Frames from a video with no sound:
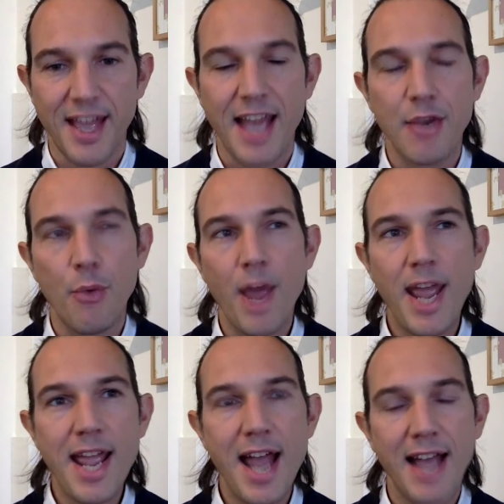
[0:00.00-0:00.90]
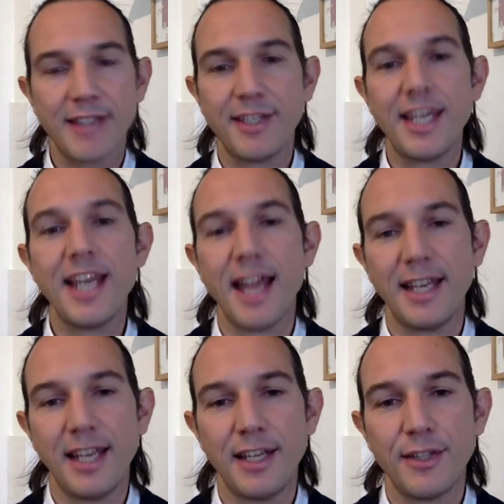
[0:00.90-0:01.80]
And the way I see that
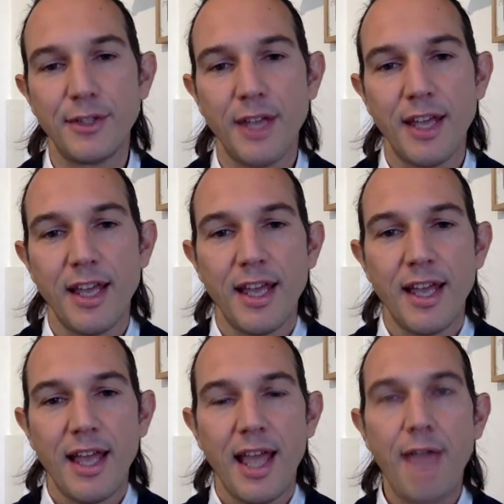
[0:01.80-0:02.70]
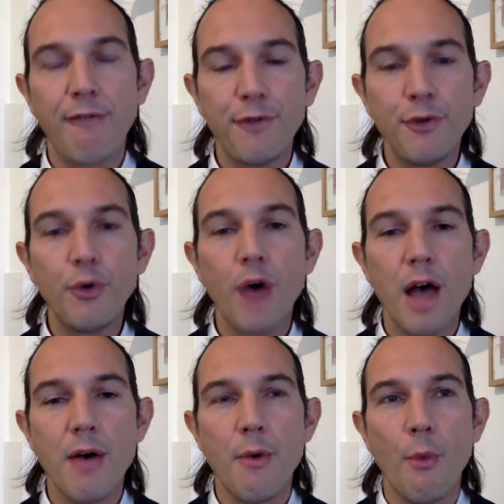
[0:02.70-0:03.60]
is, if you
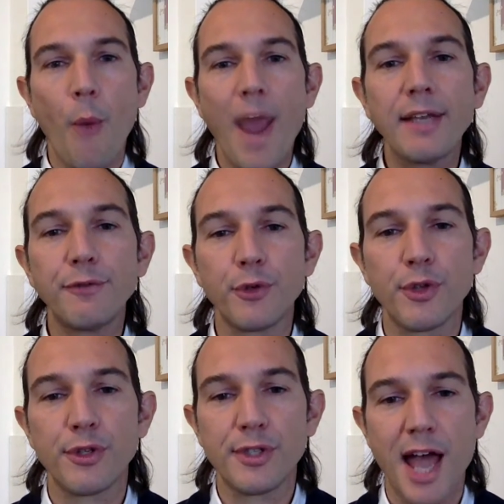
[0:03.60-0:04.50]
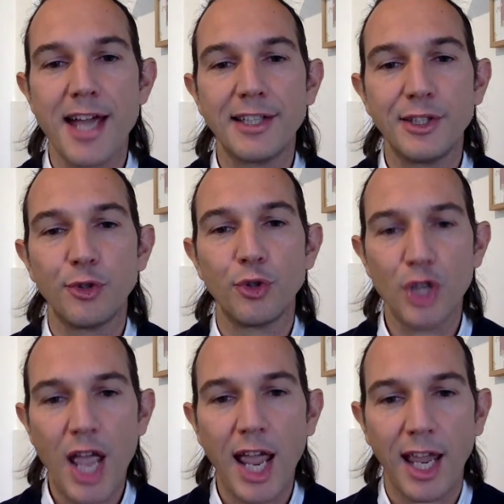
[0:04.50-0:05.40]
wait for society to
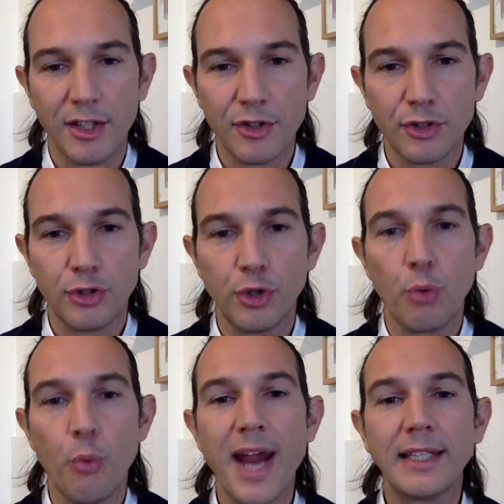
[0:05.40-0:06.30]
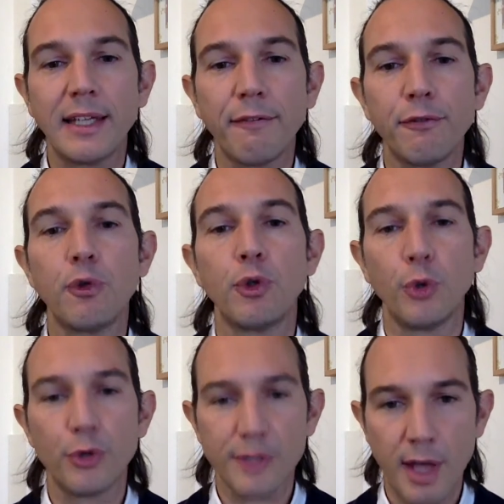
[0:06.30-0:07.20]
change, you're waiting for
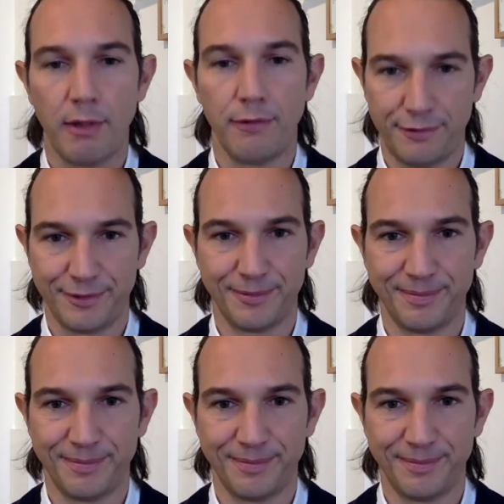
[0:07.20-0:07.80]
yourself.